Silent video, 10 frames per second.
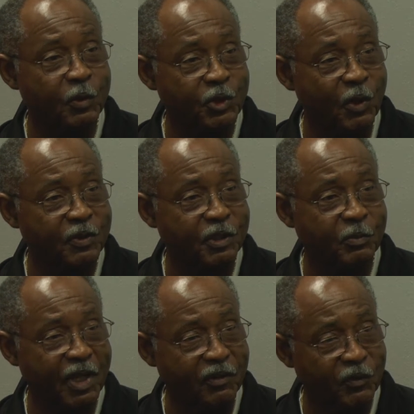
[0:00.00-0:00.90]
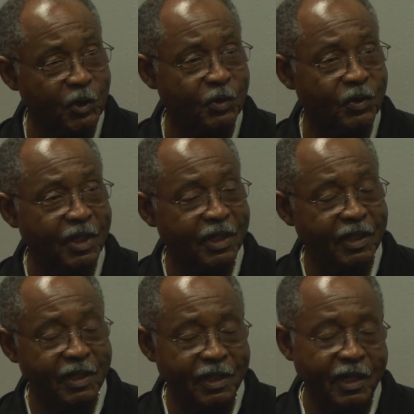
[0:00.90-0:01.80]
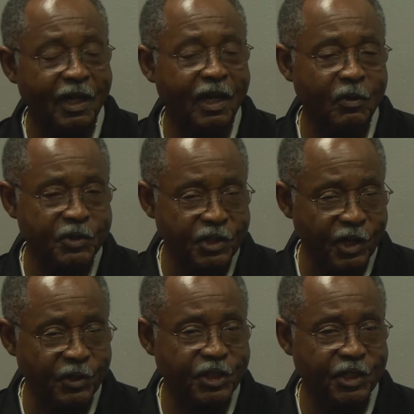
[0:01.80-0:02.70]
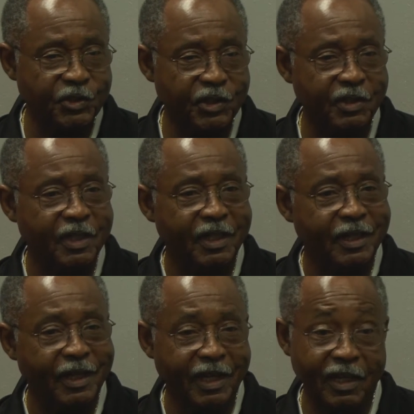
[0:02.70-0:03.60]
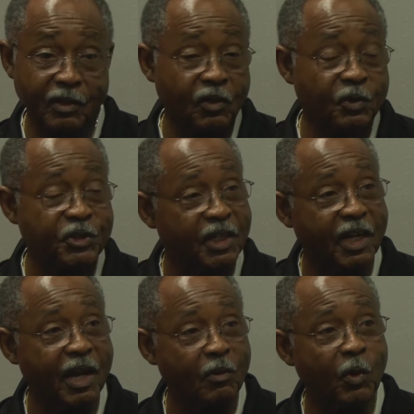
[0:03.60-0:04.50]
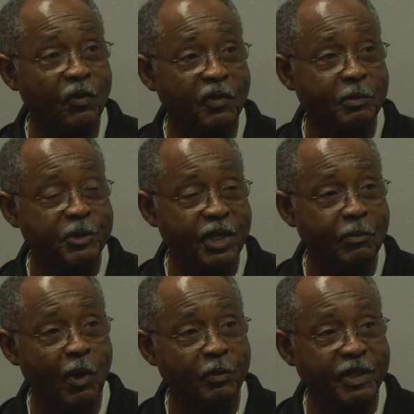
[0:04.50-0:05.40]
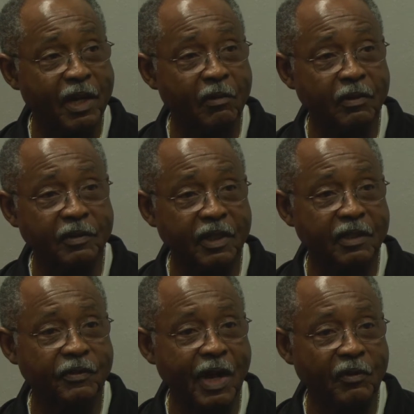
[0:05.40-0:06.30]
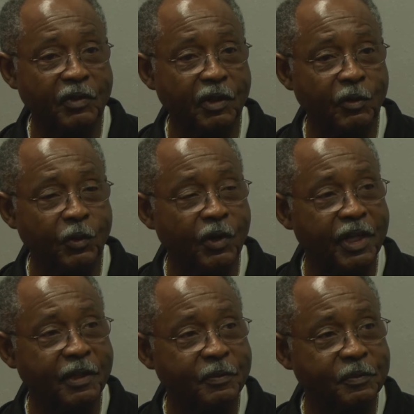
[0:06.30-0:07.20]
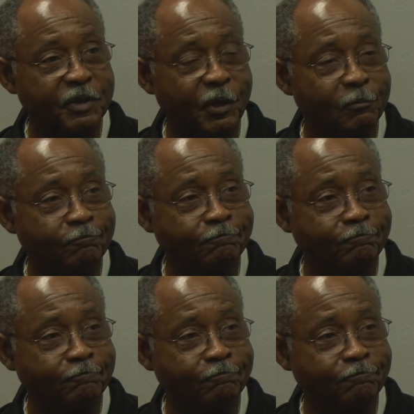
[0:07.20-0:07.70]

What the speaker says: Phil Jones at Bayview was an art teacher. And of course, he and I are both from the same hometown, Rockford, Illinois. So.